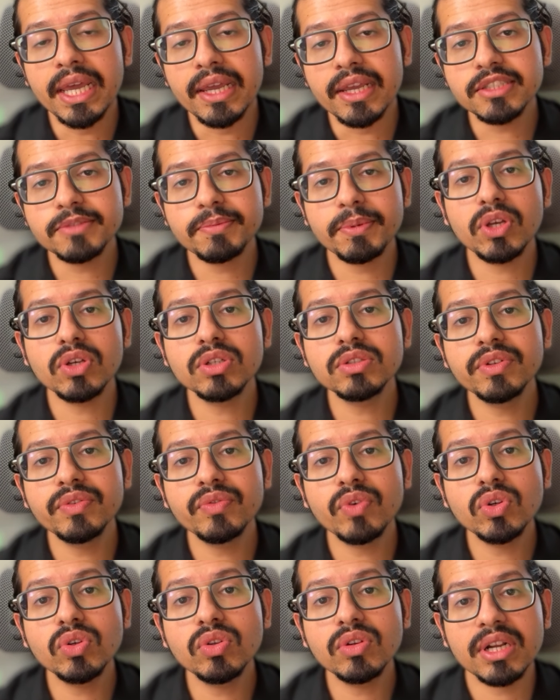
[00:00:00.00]
is because
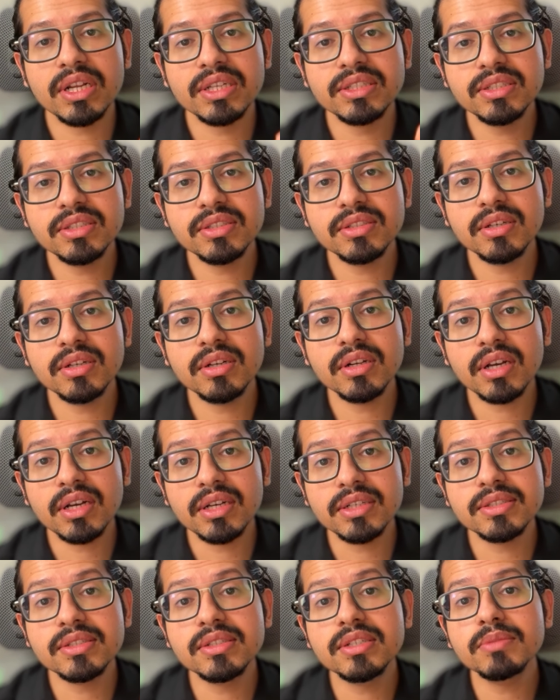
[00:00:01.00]
we want to register a
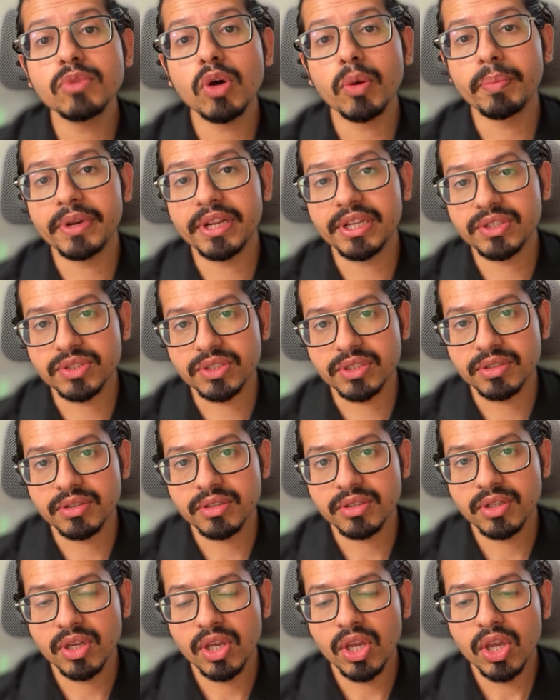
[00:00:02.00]
custom operation.